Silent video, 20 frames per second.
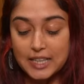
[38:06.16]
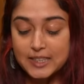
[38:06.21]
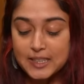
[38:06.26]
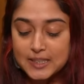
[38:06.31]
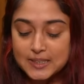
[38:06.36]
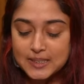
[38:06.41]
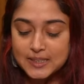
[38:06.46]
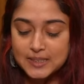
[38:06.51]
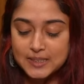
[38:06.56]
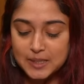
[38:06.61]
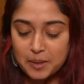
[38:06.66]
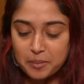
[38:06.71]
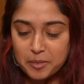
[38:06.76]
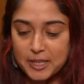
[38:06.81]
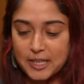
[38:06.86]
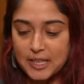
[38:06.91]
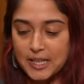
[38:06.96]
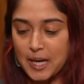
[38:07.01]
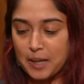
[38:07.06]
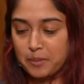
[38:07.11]
This is
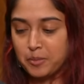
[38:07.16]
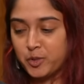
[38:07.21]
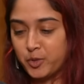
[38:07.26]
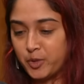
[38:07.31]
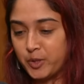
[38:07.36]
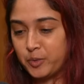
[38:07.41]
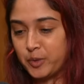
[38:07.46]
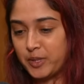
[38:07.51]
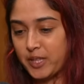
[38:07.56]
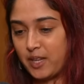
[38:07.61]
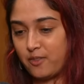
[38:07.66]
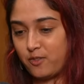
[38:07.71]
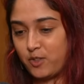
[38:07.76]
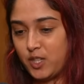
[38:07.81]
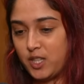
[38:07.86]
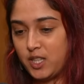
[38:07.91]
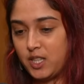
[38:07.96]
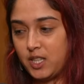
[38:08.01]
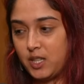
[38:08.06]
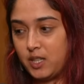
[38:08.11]
something I'm doing with
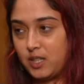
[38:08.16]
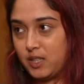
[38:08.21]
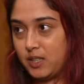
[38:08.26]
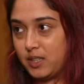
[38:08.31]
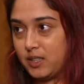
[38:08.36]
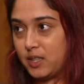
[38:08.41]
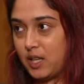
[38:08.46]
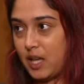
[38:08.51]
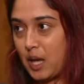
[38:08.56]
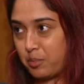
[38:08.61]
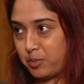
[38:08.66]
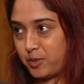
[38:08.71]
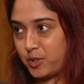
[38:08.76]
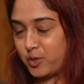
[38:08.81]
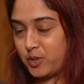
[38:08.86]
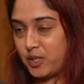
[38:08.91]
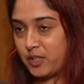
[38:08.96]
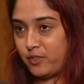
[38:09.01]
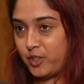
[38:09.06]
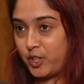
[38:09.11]
every
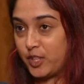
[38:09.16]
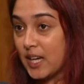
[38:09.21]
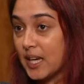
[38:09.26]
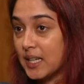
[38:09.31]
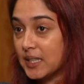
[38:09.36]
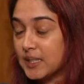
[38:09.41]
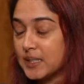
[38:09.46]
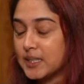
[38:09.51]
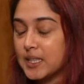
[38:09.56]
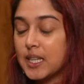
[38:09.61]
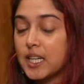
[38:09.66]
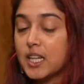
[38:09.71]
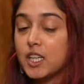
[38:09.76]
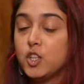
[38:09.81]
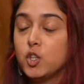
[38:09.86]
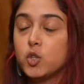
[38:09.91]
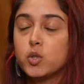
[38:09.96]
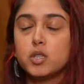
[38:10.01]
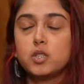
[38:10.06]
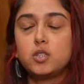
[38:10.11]
episode and every guest.
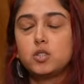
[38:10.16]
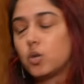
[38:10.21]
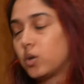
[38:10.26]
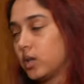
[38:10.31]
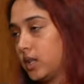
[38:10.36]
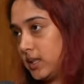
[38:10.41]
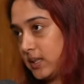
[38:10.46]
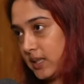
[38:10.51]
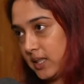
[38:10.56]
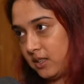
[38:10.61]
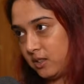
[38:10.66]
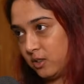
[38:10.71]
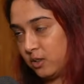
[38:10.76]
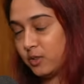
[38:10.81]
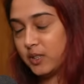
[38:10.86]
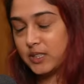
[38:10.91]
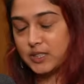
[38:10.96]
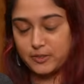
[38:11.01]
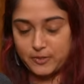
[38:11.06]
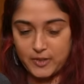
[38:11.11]
You can totally say
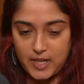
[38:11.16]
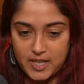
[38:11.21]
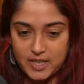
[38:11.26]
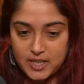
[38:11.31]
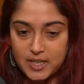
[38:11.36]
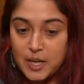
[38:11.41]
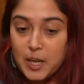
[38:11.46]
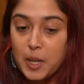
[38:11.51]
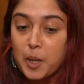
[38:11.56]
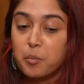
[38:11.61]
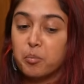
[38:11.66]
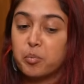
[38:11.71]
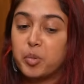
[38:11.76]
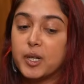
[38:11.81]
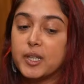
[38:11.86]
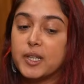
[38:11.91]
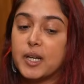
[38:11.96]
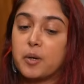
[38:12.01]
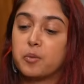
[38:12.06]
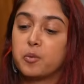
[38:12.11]
no, it's fine,
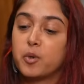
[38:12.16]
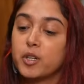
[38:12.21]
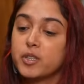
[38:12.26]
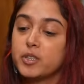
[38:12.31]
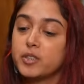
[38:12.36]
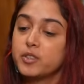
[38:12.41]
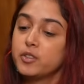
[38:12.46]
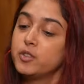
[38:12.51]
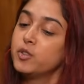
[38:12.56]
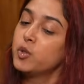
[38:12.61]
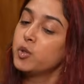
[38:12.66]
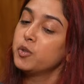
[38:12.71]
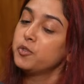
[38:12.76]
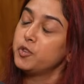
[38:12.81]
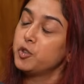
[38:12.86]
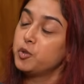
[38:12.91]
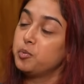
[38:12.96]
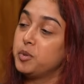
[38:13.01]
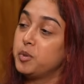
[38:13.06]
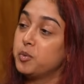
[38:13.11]
but I wanted to know
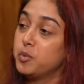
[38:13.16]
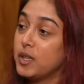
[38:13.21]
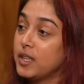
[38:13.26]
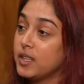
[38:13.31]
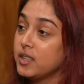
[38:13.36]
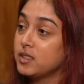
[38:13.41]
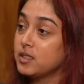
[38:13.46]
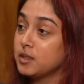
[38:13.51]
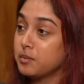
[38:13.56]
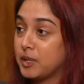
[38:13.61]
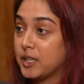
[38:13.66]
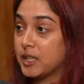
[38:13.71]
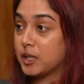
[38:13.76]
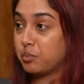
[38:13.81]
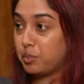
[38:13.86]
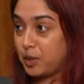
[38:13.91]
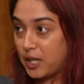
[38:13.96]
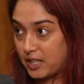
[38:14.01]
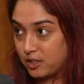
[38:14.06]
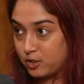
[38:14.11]
if you'd be willing to make a
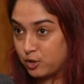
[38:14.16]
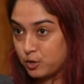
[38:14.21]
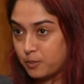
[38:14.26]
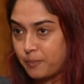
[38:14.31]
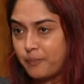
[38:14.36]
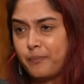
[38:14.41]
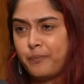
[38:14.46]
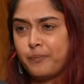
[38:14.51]
pledge.